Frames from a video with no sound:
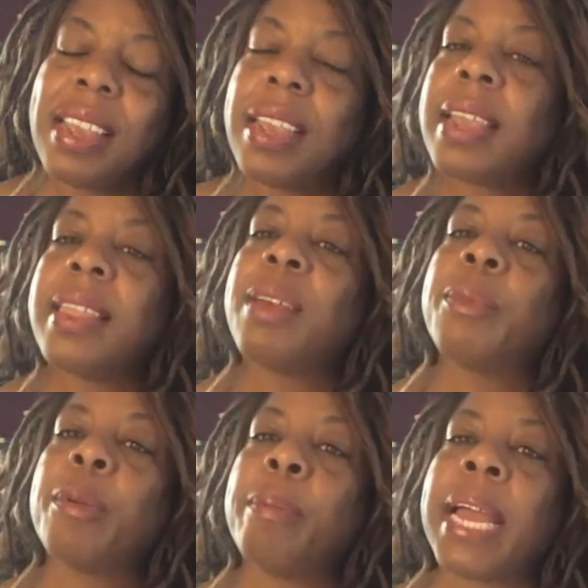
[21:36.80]
And then
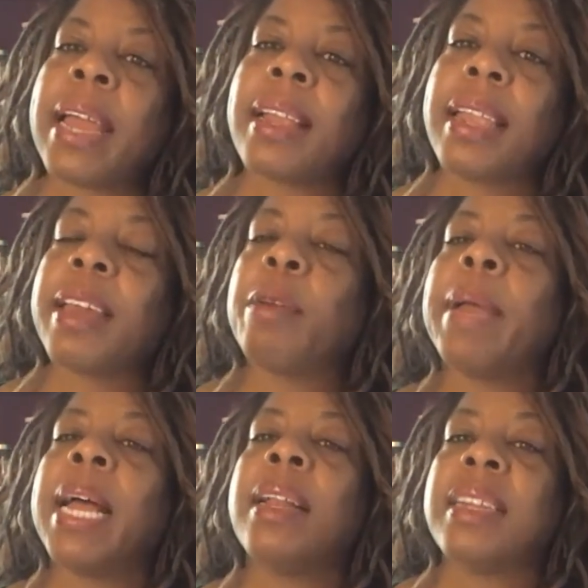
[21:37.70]
we're back at a
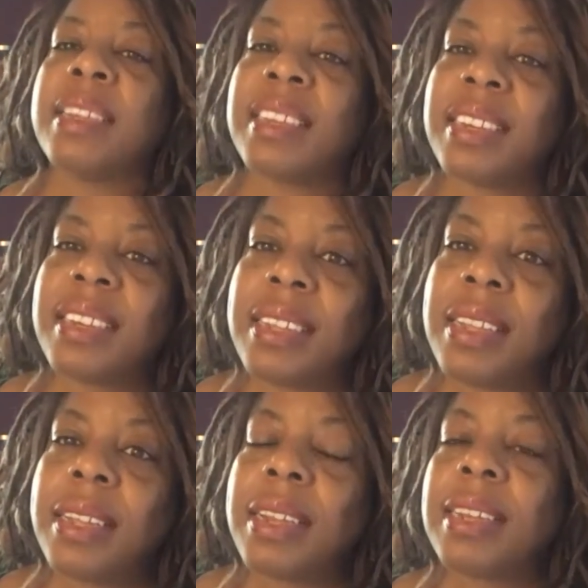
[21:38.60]
balance,
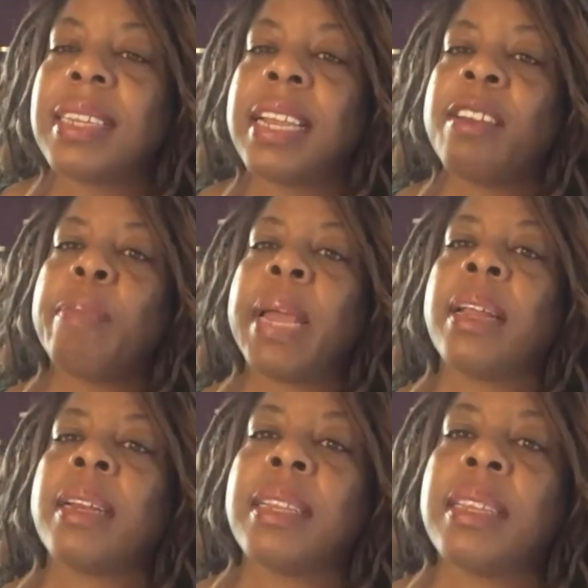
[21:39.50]
a state of
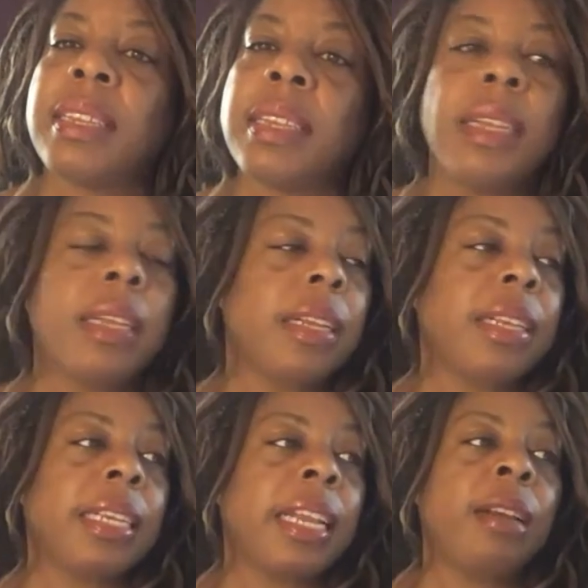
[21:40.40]
balance, a
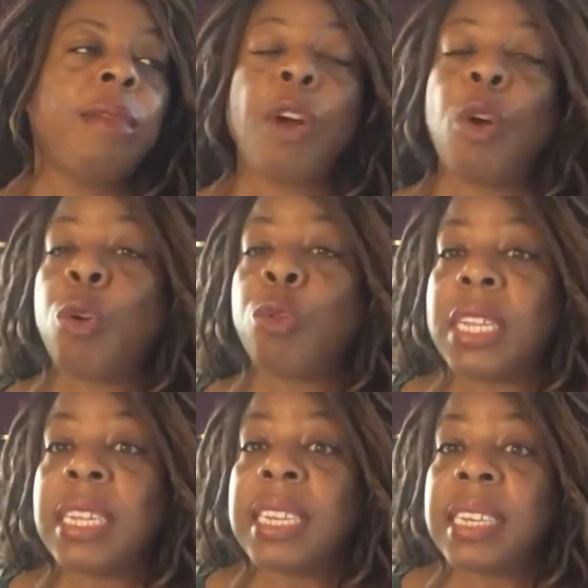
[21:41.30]
state of
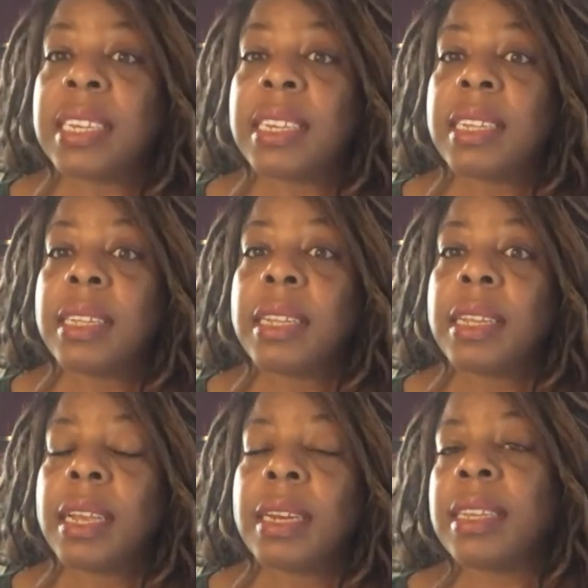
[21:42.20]
wholeness,
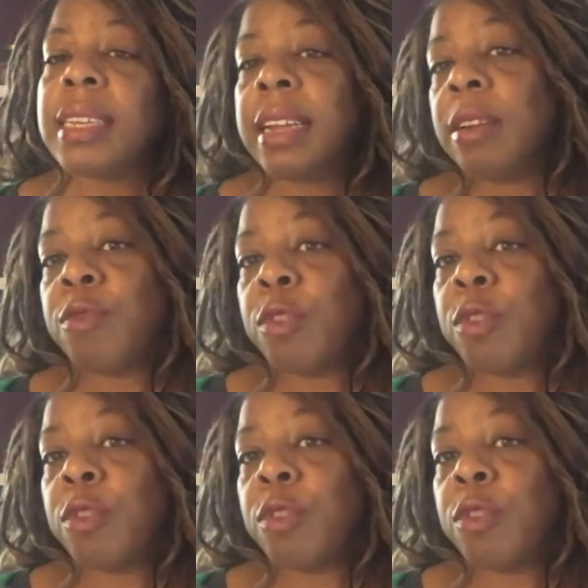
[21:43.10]
and a state of,